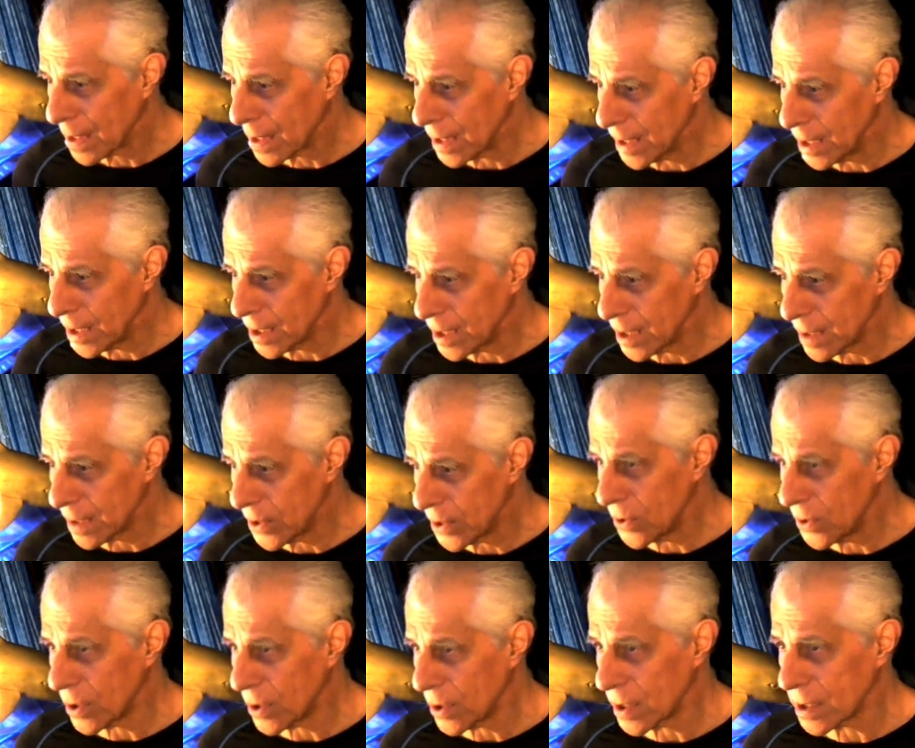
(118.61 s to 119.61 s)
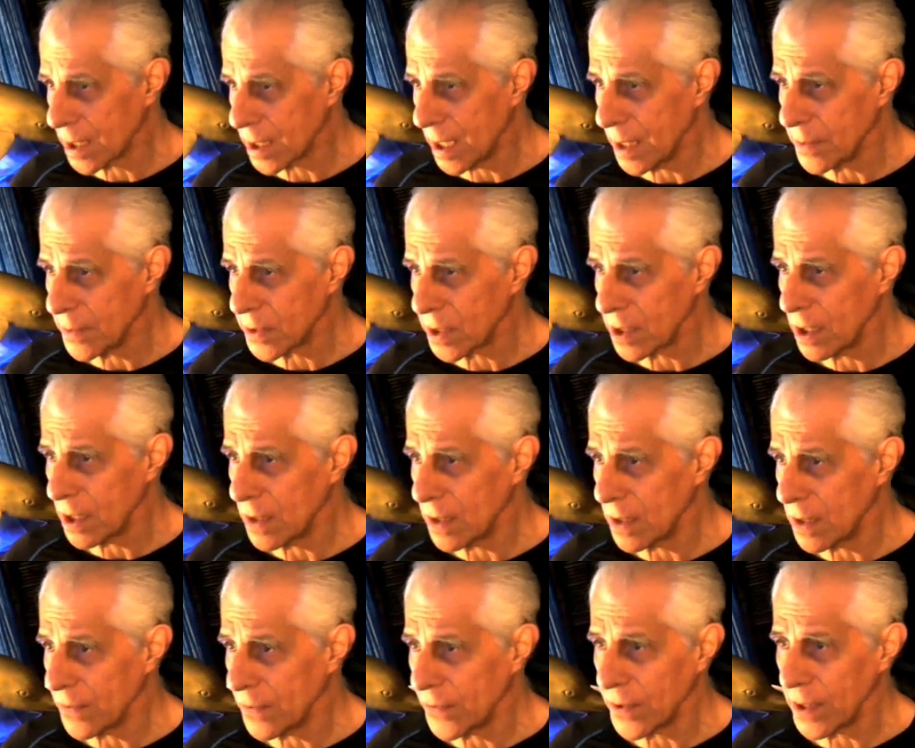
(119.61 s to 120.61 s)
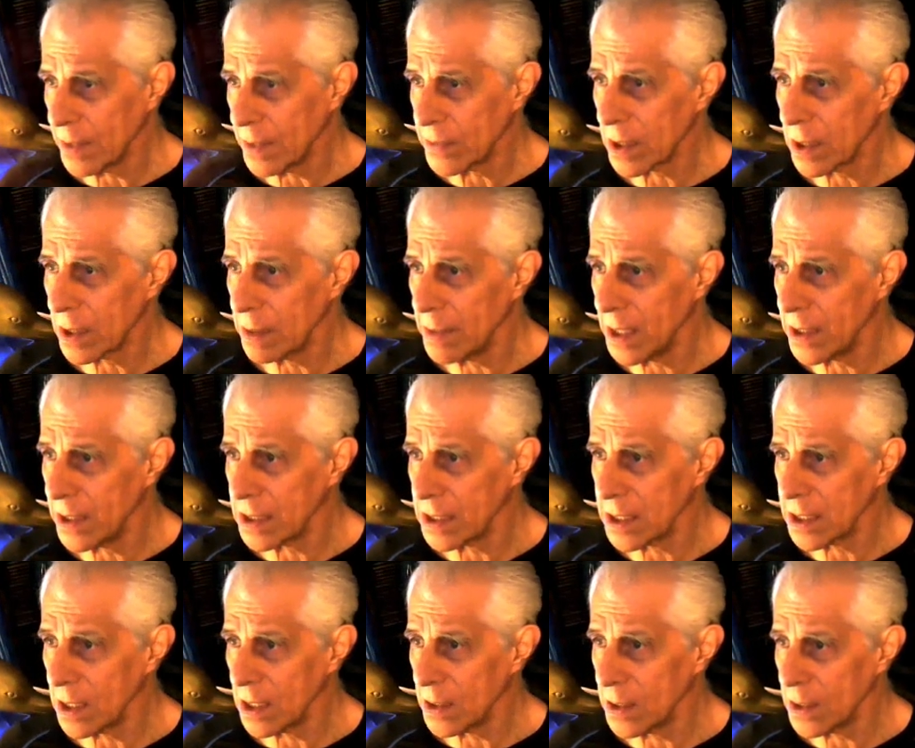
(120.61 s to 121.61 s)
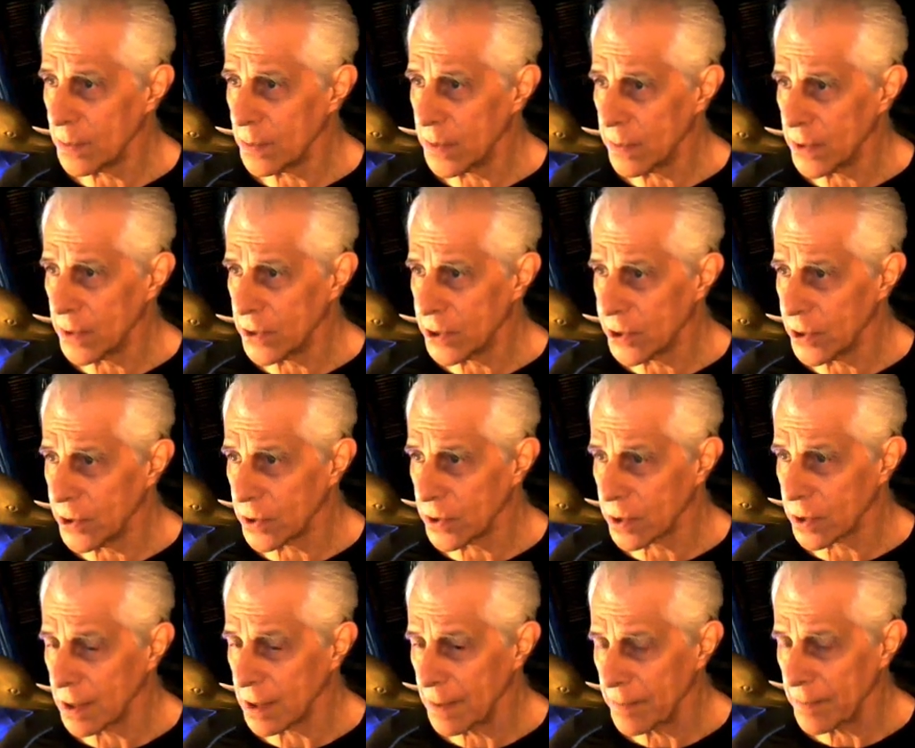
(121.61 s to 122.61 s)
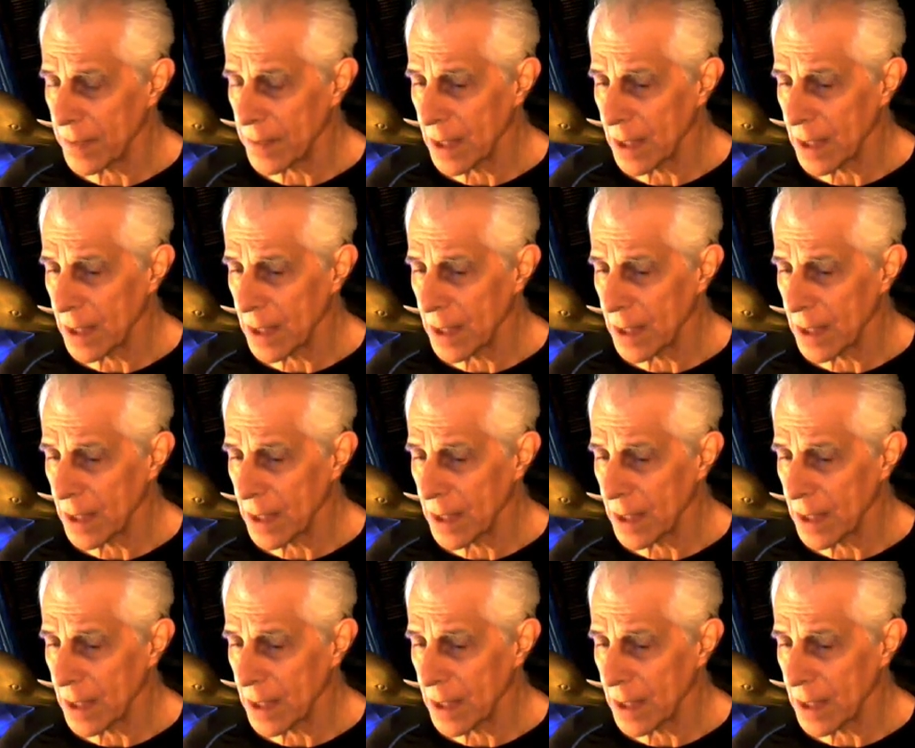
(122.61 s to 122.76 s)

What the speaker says: cleaned up the New York Times enough for them to come out and tell the people the truth.